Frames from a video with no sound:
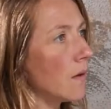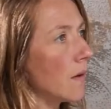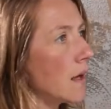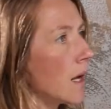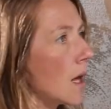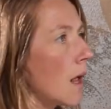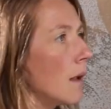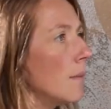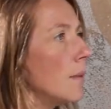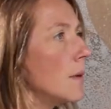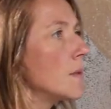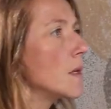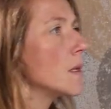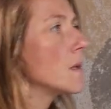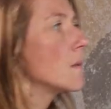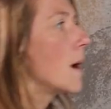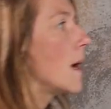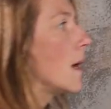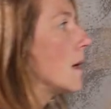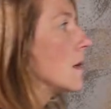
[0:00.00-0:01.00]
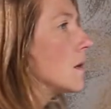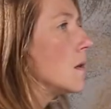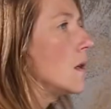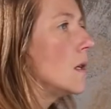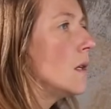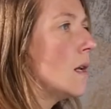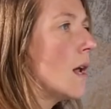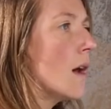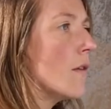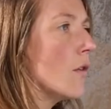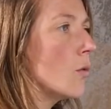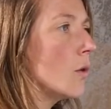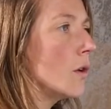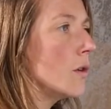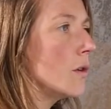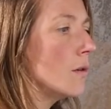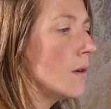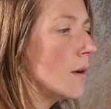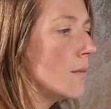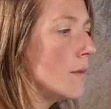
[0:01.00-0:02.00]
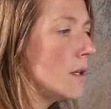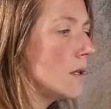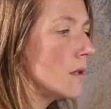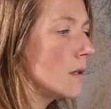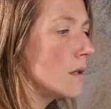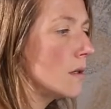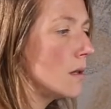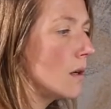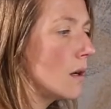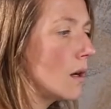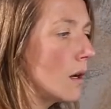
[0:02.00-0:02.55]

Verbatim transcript: on the albums as well, so you'd never want your images too